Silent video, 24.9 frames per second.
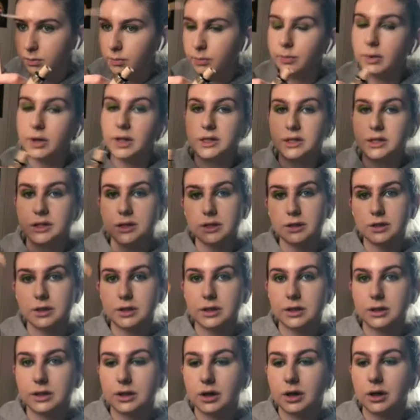but
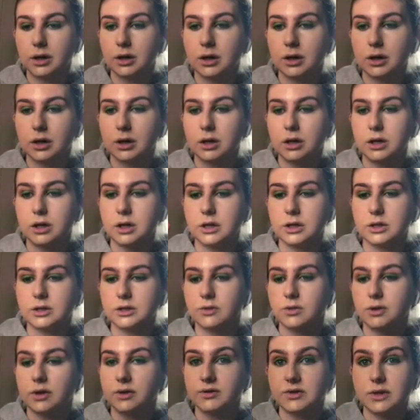I
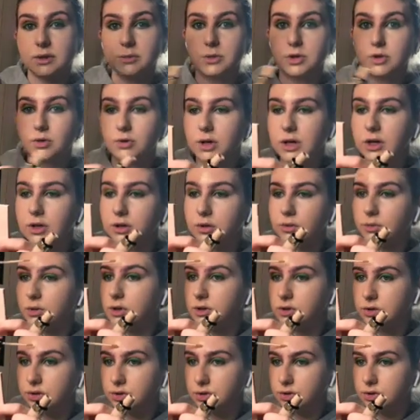don't have time to go get a new one,
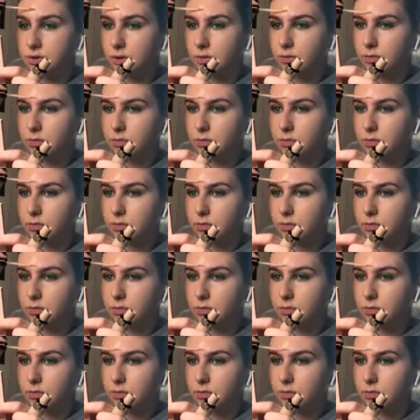so.